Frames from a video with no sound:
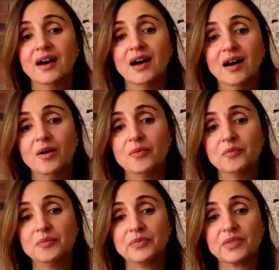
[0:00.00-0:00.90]

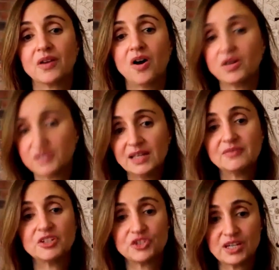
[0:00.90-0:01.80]
um, on
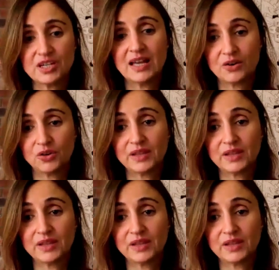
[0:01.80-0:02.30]
television and all